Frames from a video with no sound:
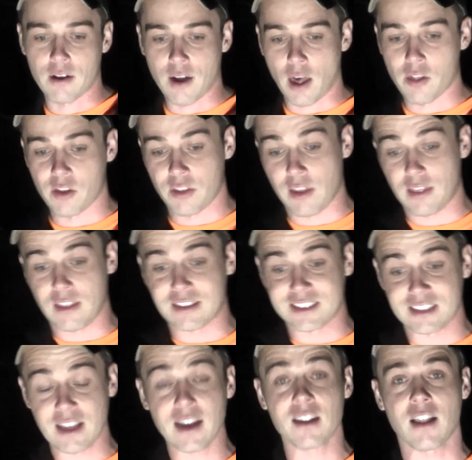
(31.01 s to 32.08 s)
other than the
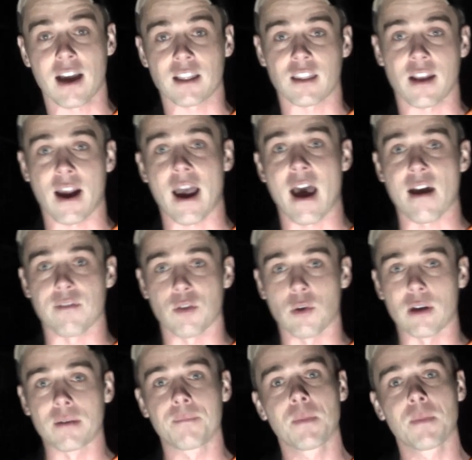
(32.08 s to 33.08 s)
stick light that I have on.